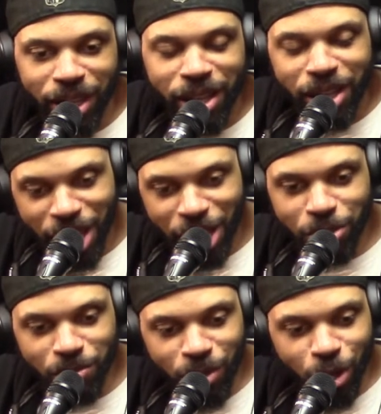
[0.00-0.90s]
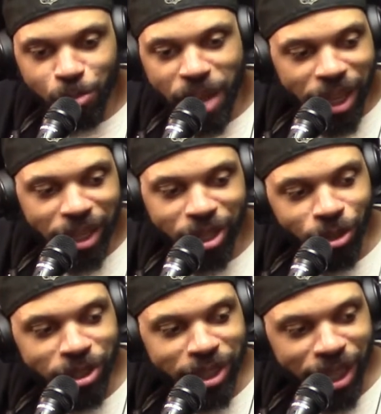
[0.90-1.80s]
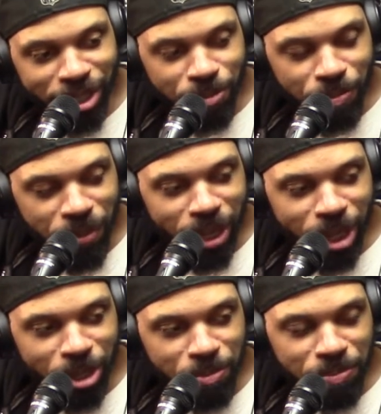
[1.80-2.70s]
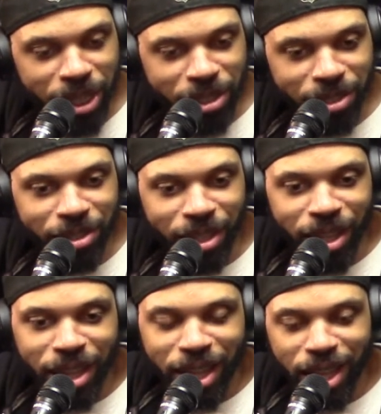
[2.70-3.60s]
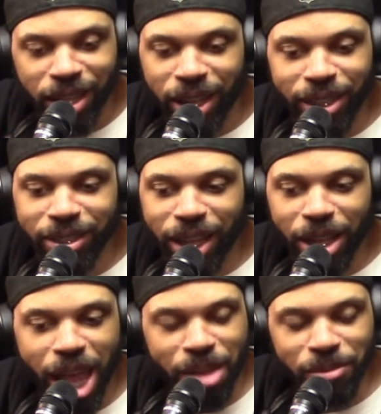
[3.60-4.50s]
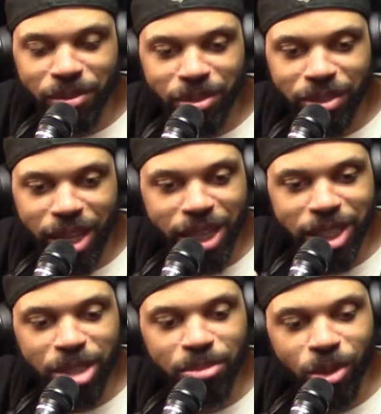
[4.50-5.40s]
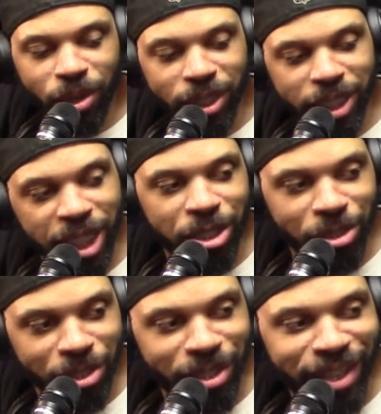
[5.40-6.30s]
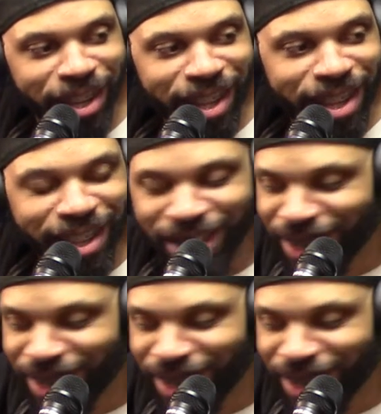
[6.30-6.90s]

he's you know banging Oleata. Um, that's his, and they they haven't they keep going kinkier. Well, like she